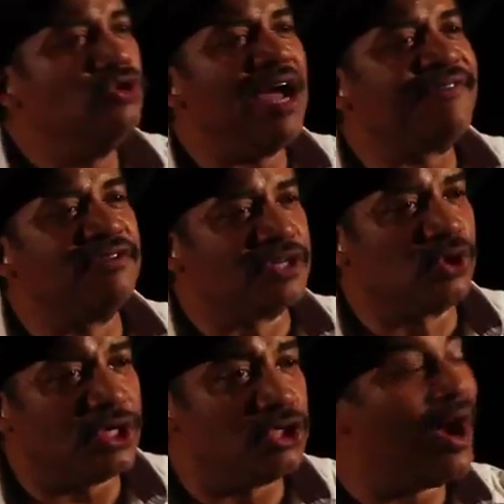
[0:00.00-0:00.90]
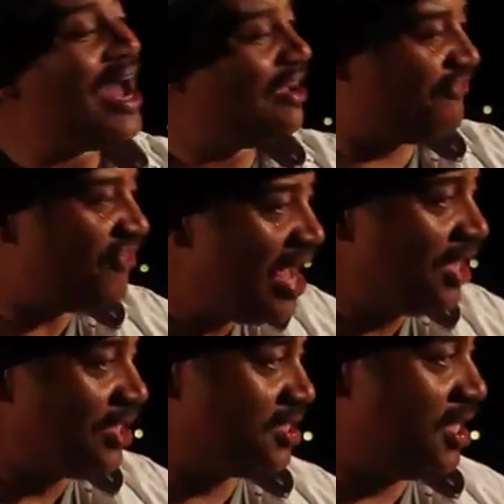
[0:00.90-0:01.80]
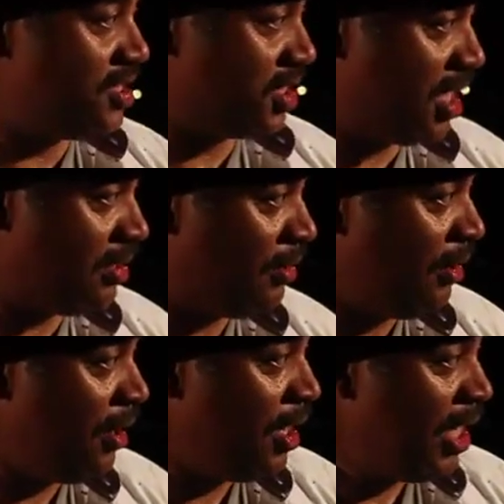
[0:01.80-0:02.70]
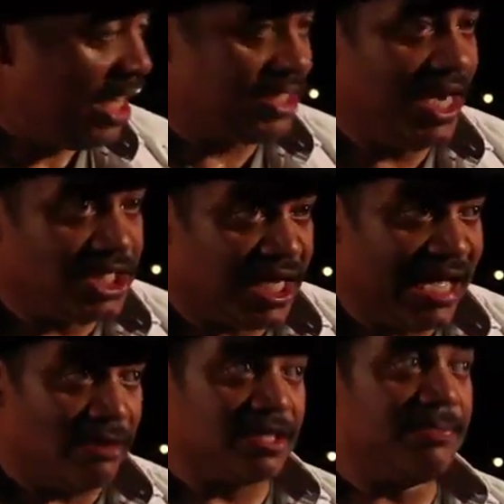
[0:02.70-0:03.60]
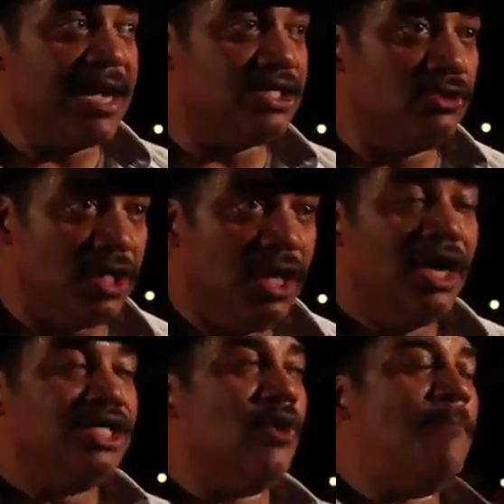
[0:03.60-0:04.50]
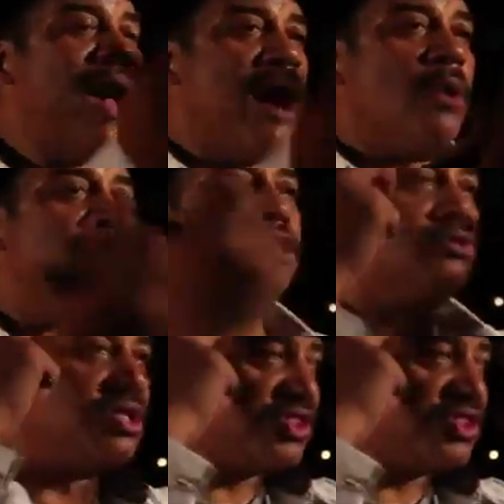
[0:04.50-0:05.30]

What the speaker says: you have to resort to, I have failed as an educator. As an educator, it's my duty to empower you to